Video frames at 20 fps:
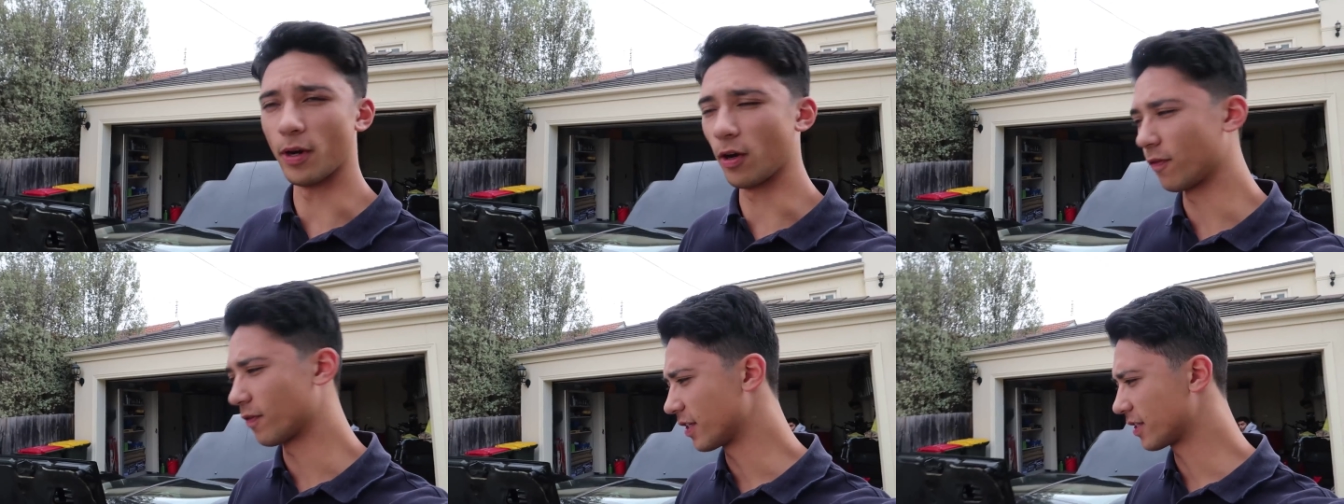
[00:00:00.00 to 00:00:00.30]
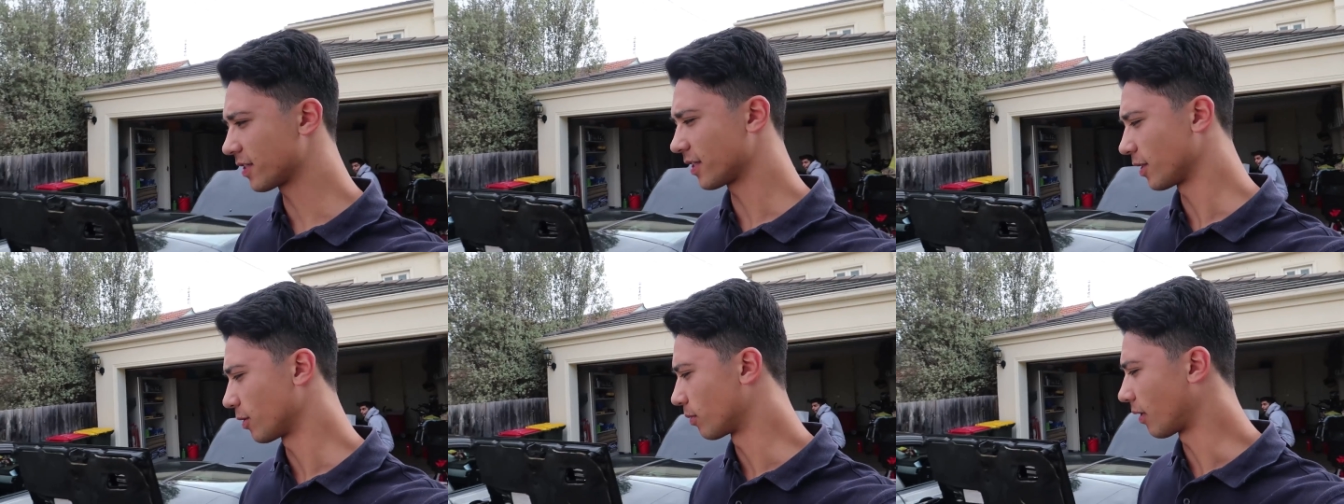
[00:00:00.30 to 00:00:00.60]
but
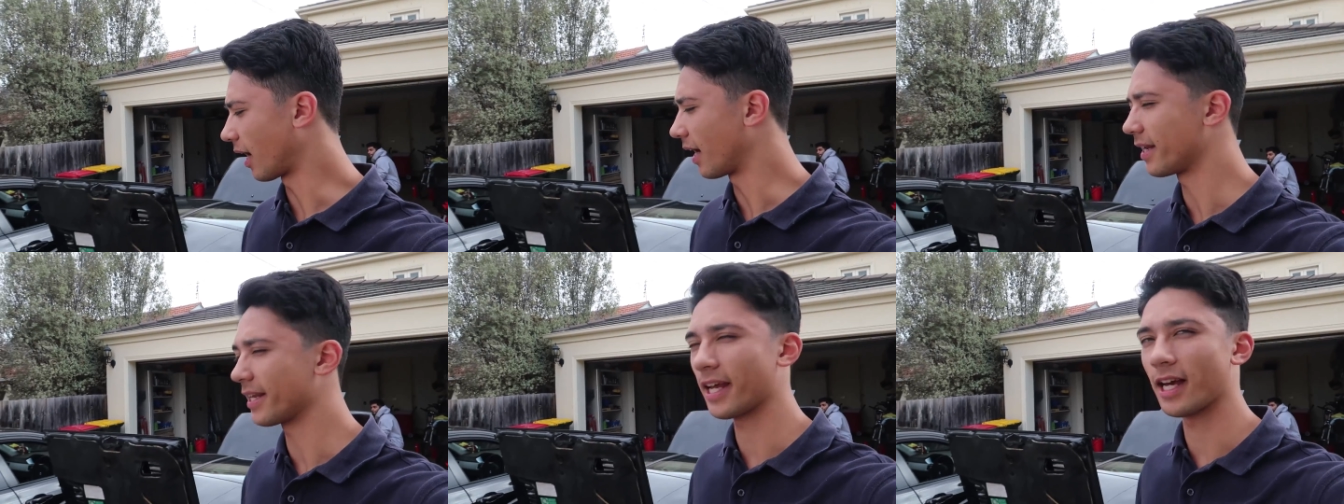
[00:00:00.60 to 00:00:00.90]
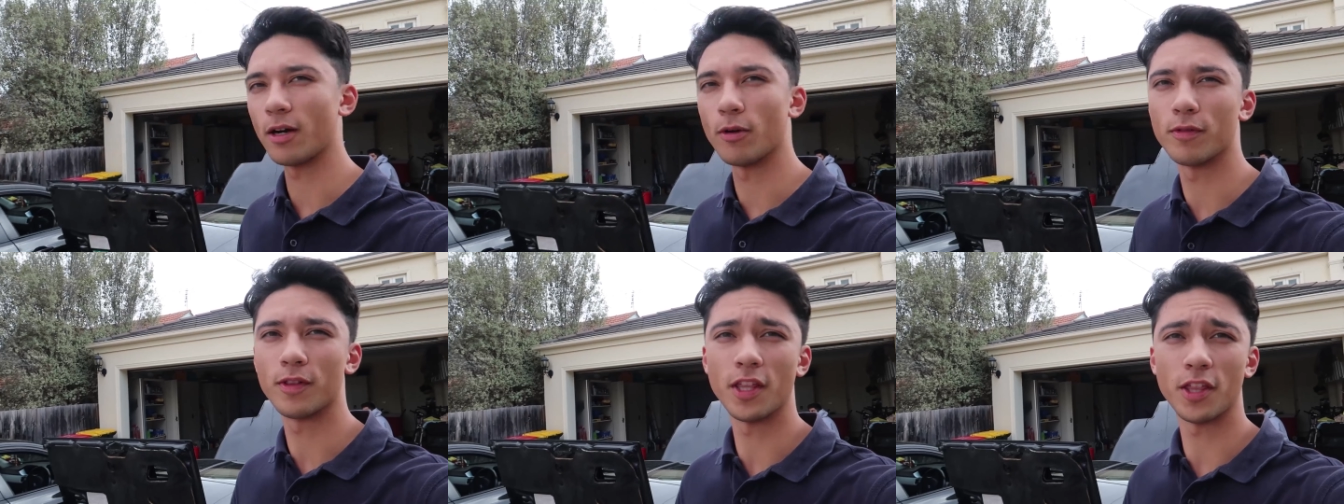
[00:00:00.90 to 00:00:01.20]
obviously right
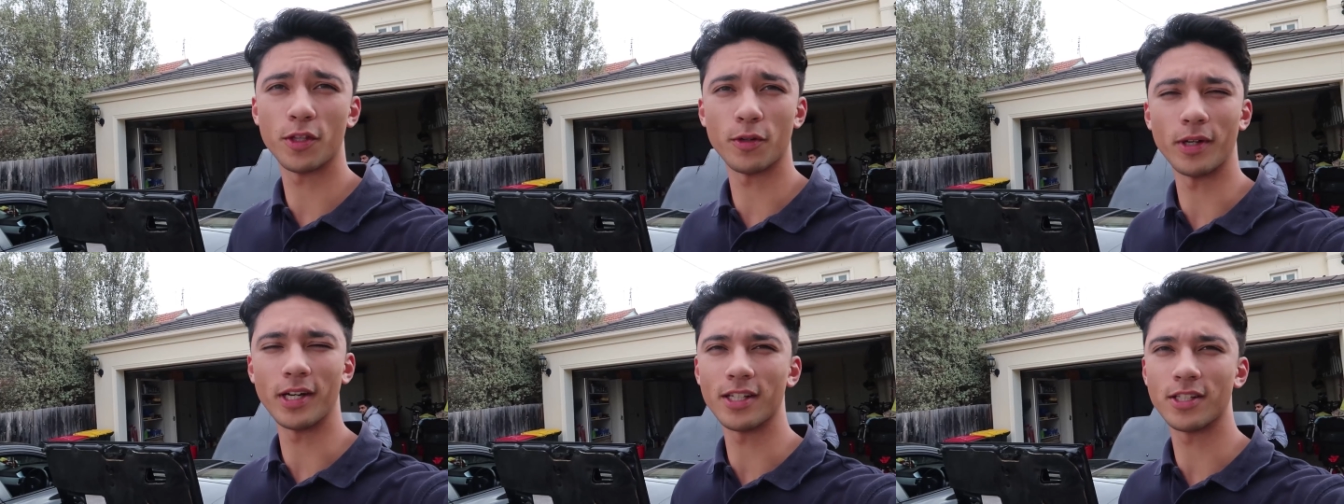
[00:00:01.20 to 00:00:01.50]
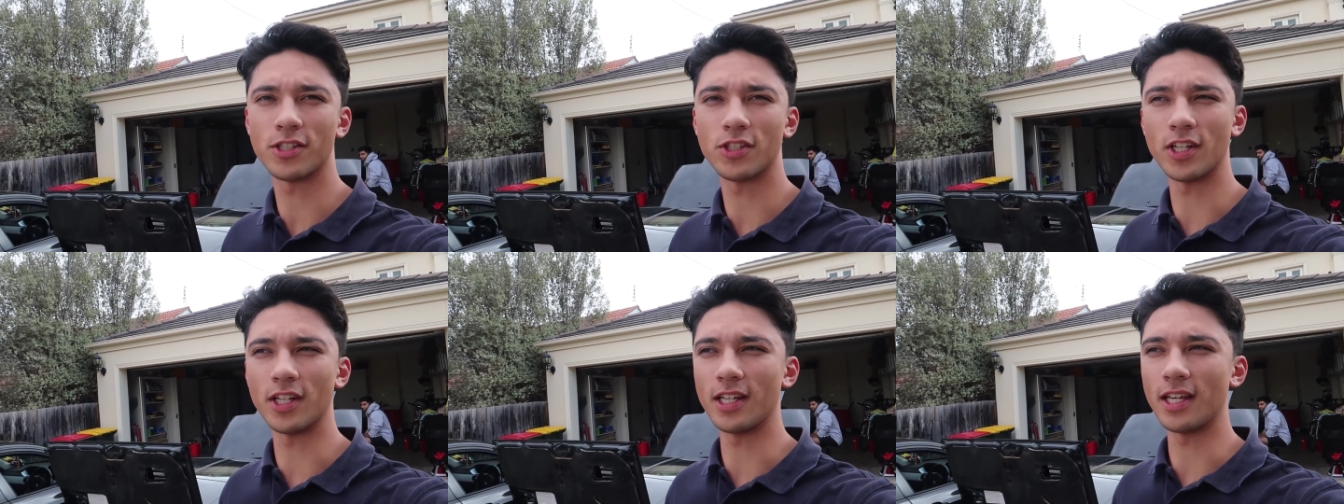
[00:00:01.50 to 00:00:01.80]
now with the
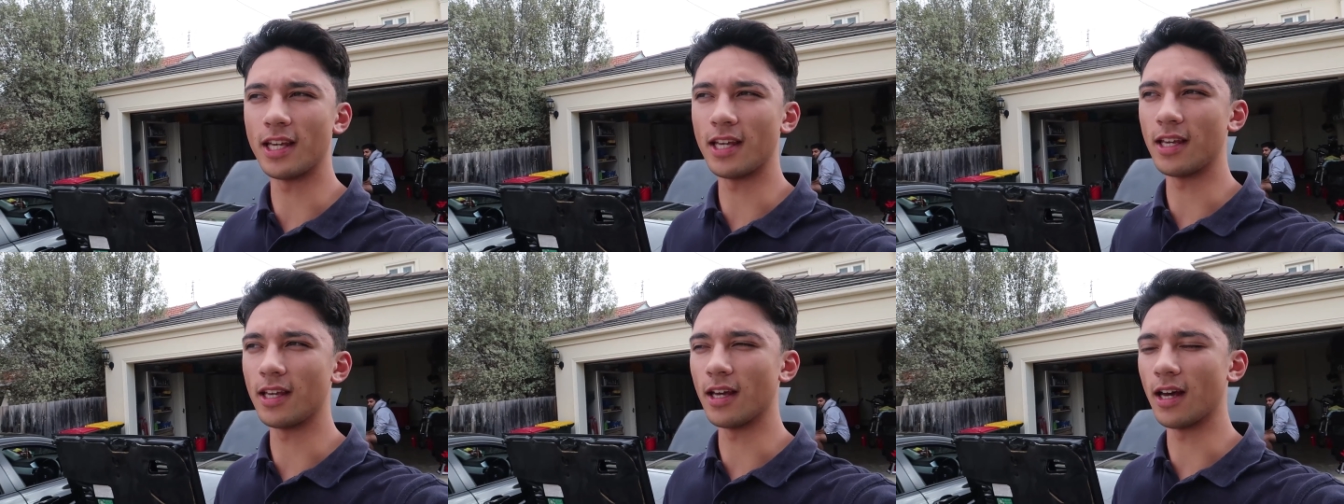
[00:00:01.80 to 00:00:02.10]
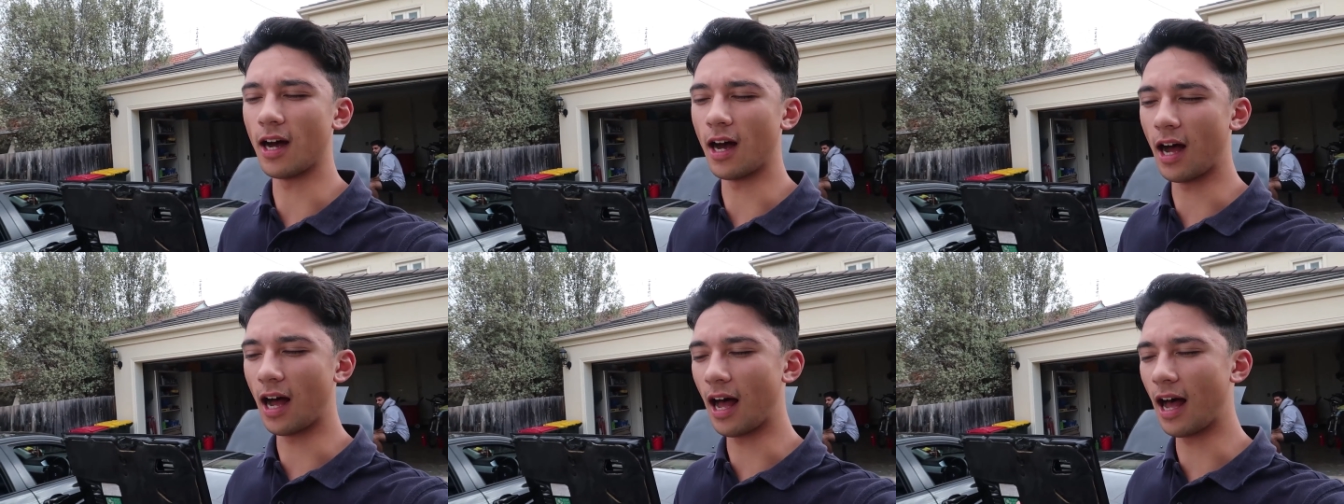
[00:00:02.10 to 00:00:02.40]
3SGE,
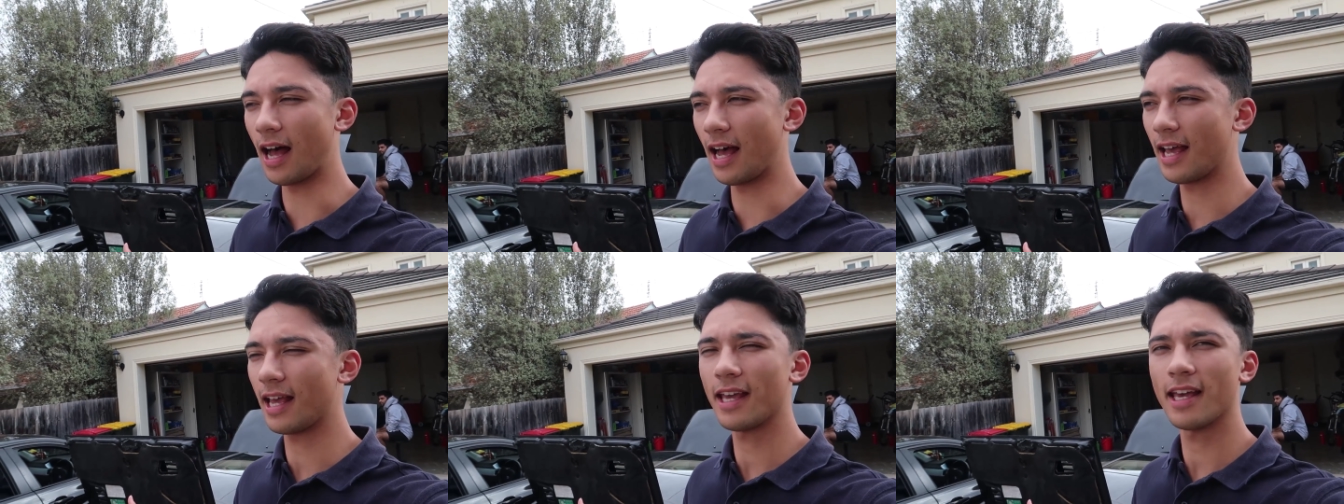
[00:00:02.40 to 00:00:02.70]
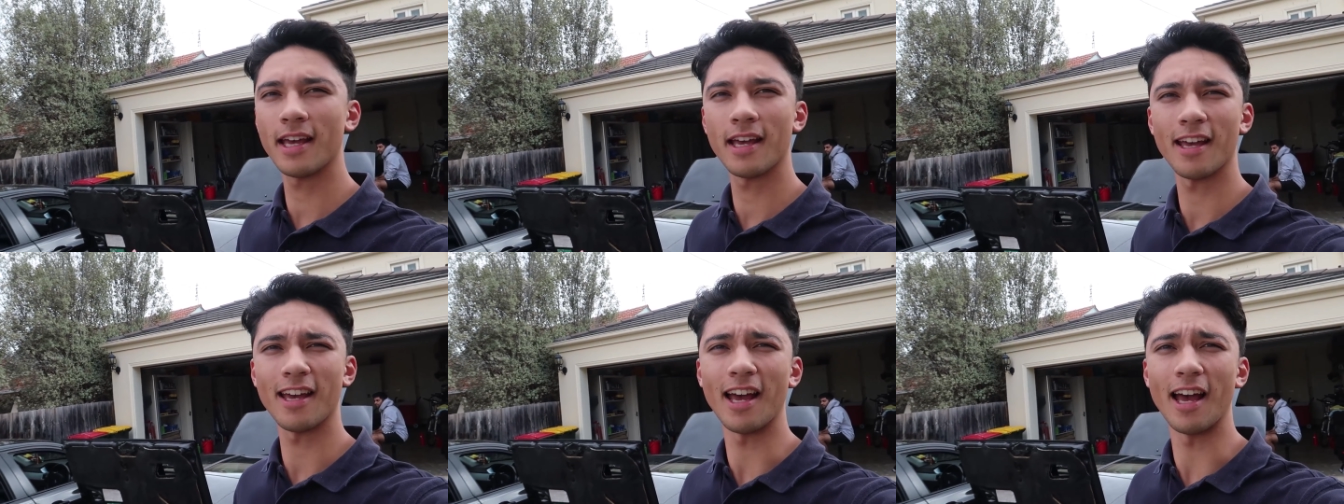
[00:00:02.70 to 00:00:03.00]

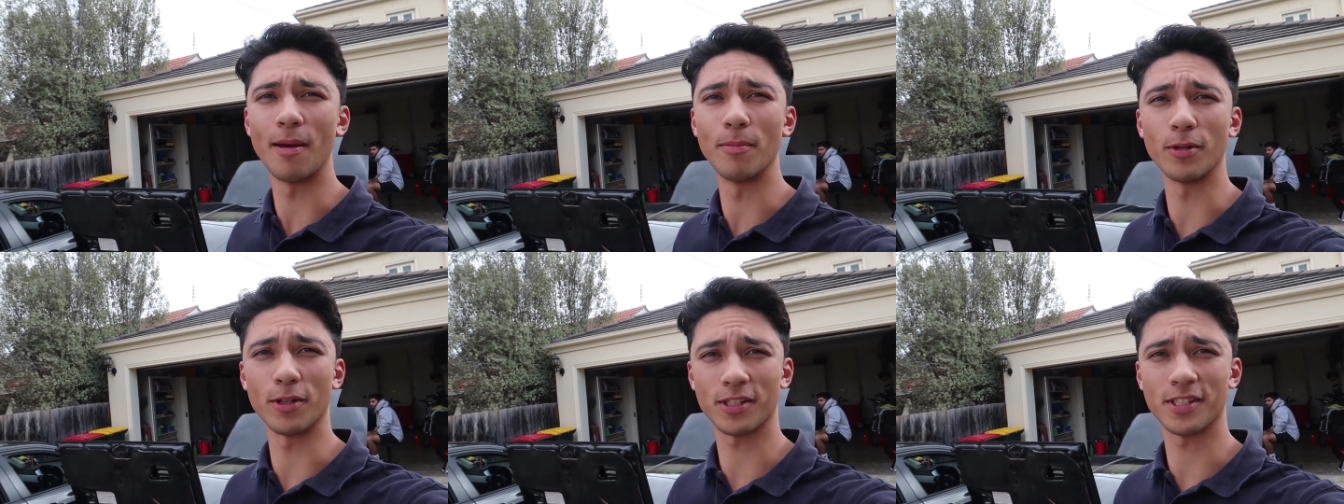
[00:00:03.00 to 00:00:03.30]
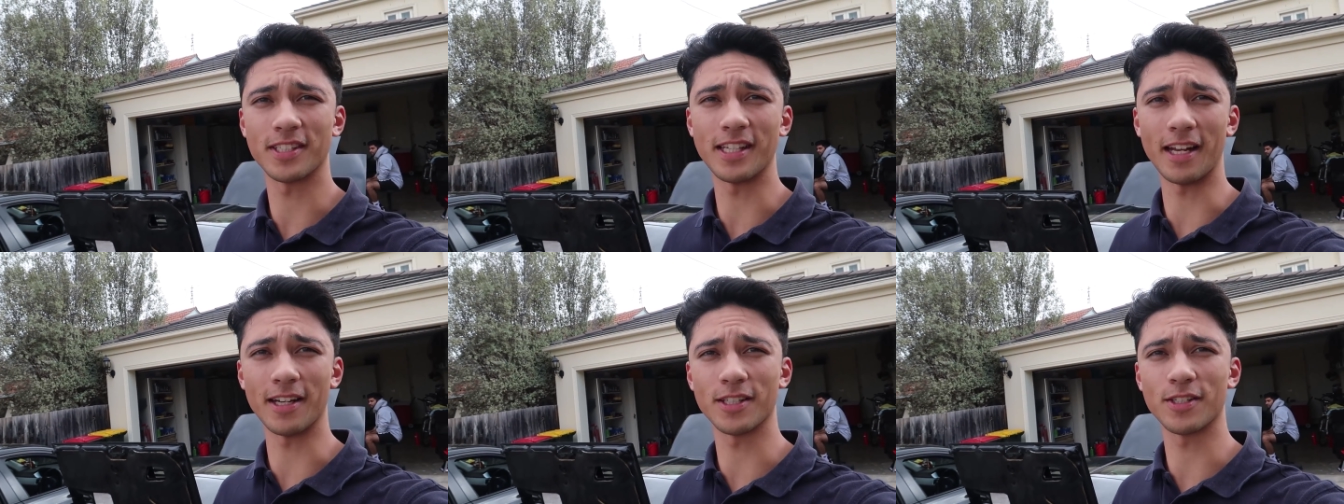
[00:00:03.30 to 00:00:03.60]
I am
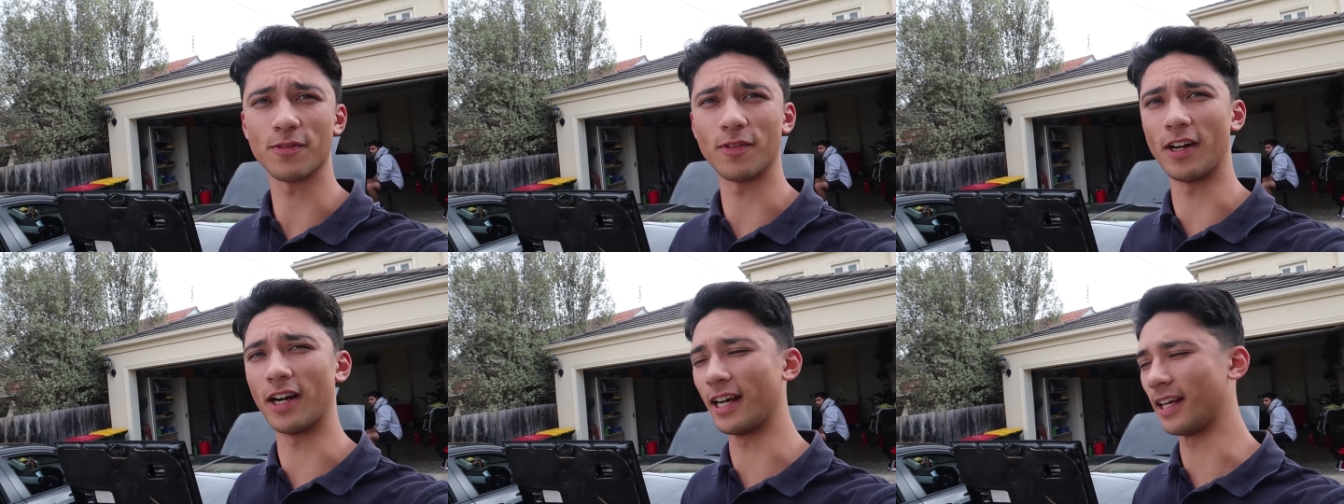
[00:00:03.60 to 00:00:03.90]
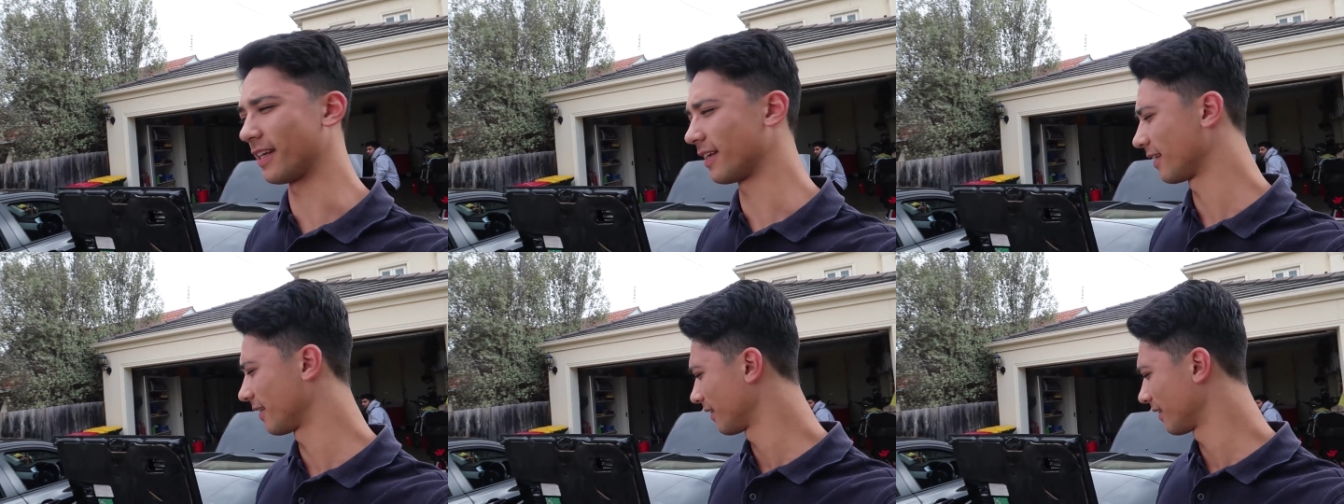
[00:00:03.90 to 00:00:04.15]
not satisfied.